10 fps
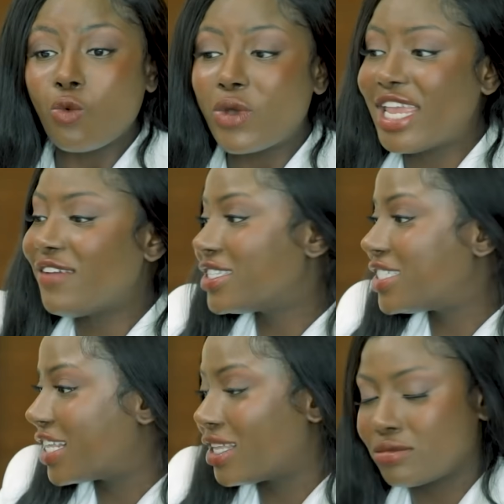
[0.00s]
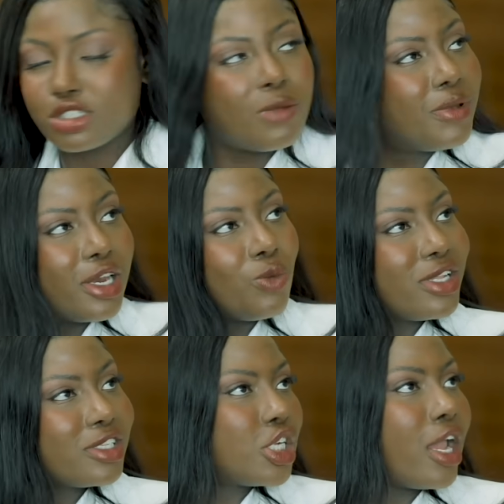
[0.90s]
We even take them shopping in a
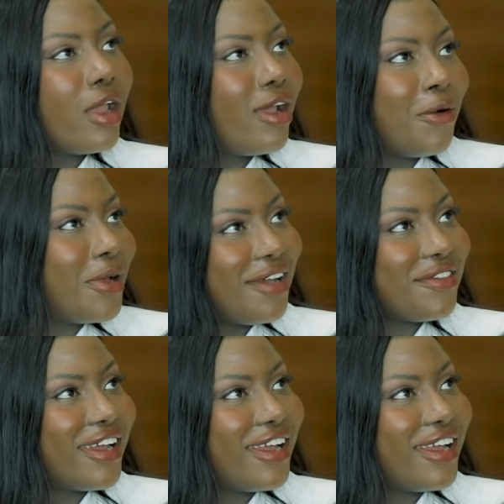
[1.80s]
wheelchair or whatever.